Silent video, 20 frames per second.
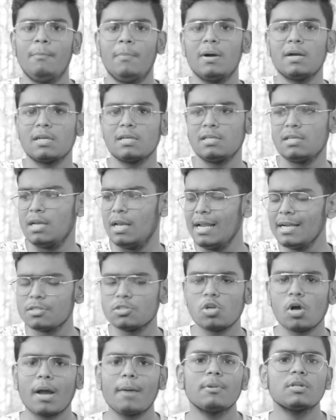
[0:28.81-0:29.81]
But
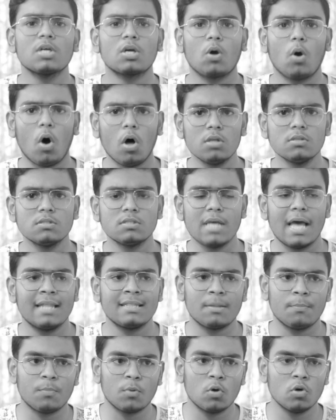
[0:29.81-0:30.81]
let's talk about the cons
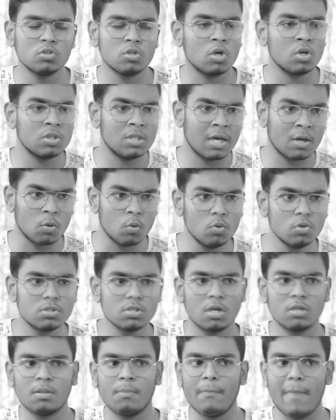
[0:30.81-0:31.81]
and the pros or the
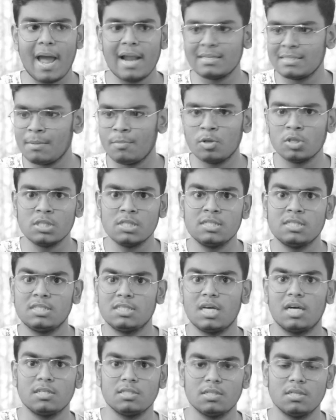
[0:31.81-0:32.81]
goods or the bads about
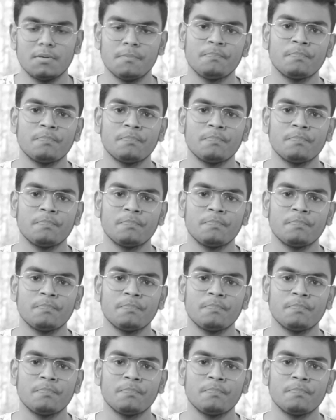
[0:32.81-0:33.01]
this charger.